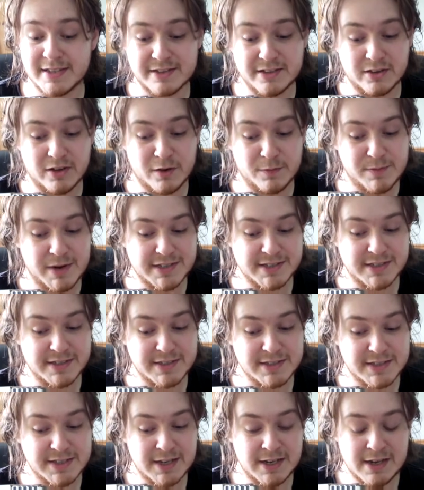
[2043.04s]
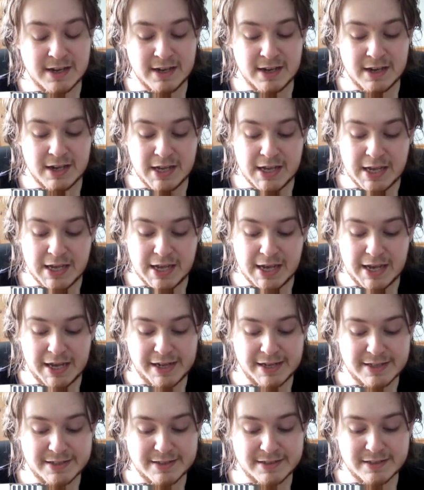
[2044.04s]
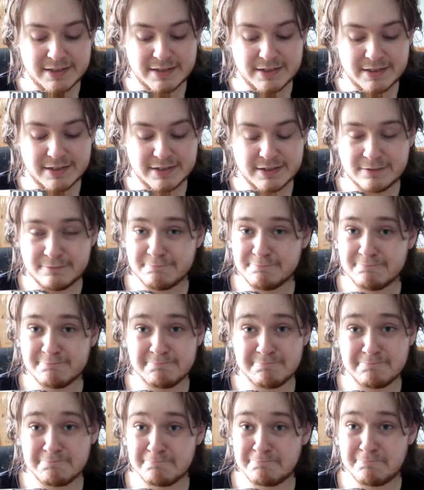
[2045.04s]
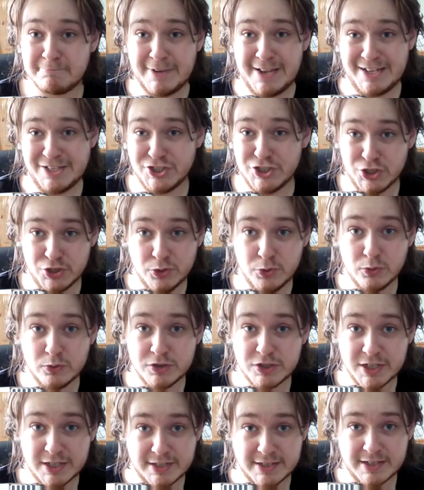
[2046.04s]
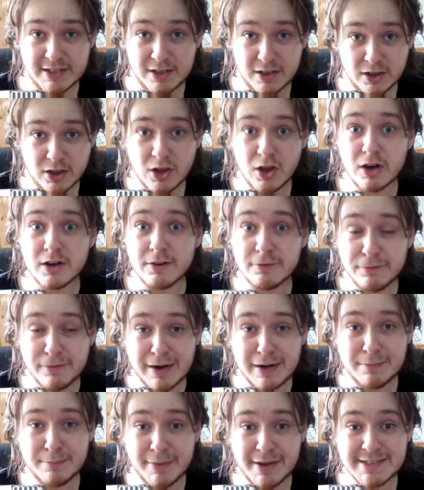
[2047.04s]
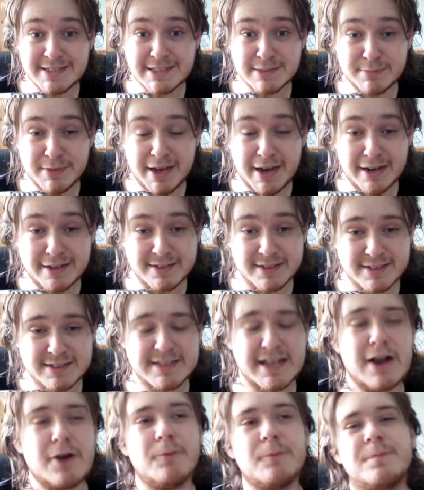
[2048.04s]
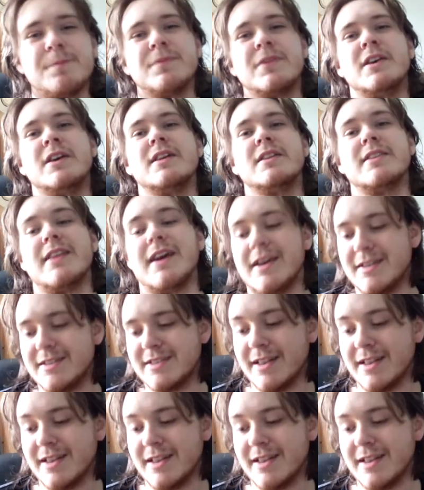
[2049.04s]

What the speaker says: a lot of precedents, and it's huge, and there are a lot of fan bases behind it. Now, that is the